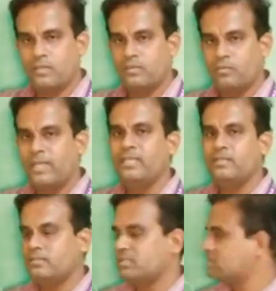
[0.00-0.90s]
why
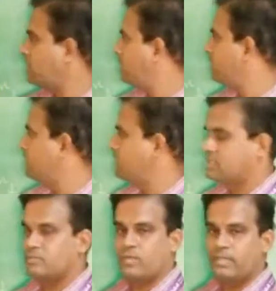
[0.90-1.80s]
this
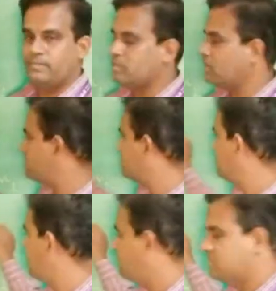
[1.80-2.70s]
communication? Why? Because
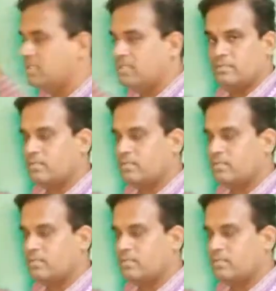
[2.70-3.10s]
we have seen